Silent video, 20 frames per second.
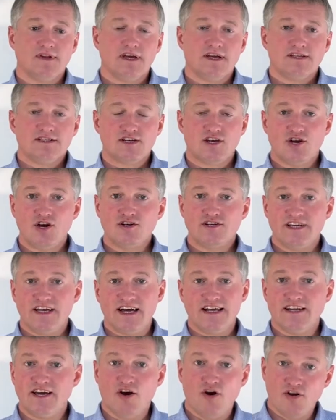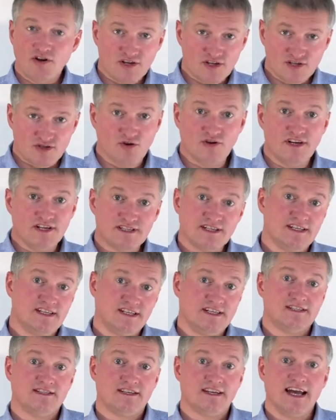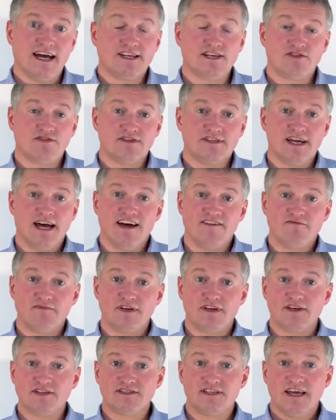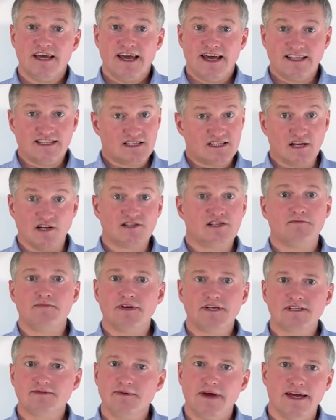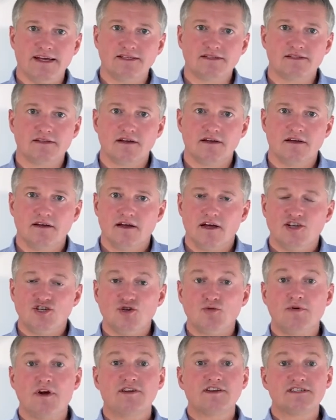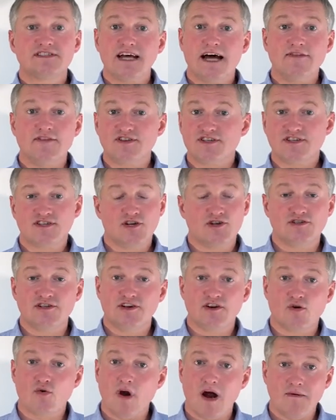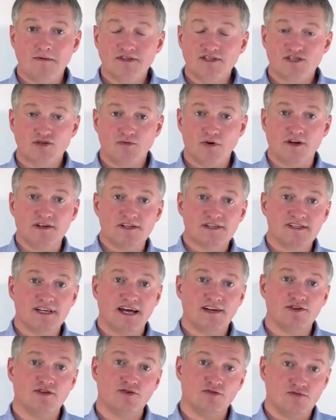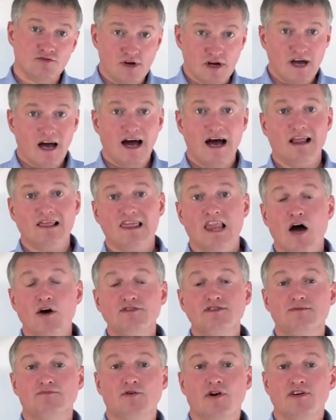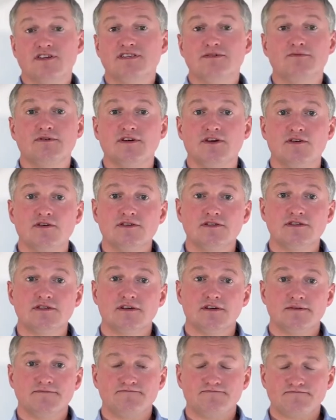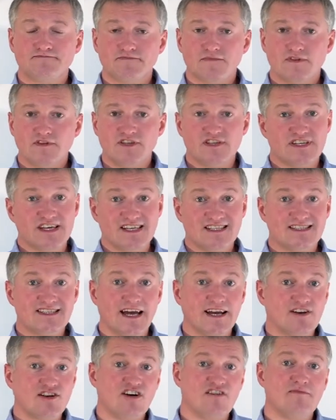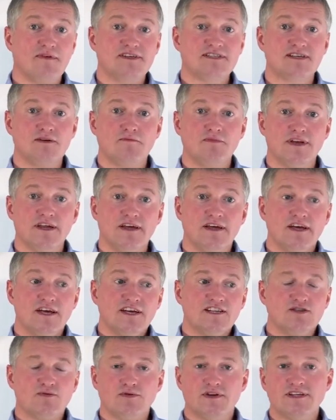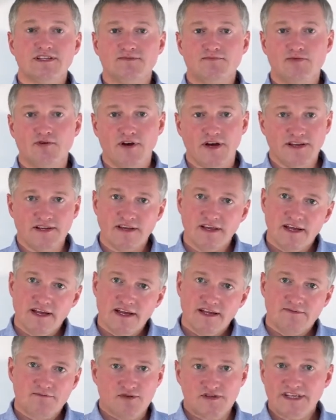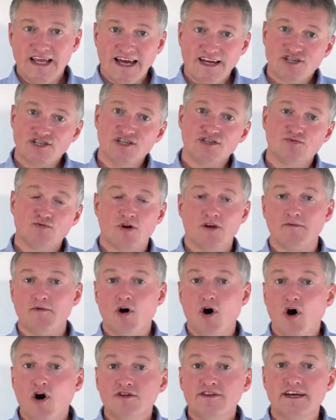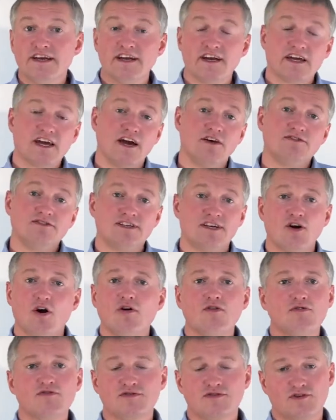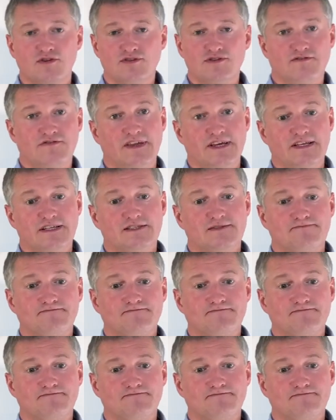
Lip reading: Security on its own is a decent category to have because it's such a big space. Do we understand the security requirements? Do we understand who allows the product to be used? Does it get signed off by somebody? Do we need to put in protections? What about audit and accounting? All those sorts of things.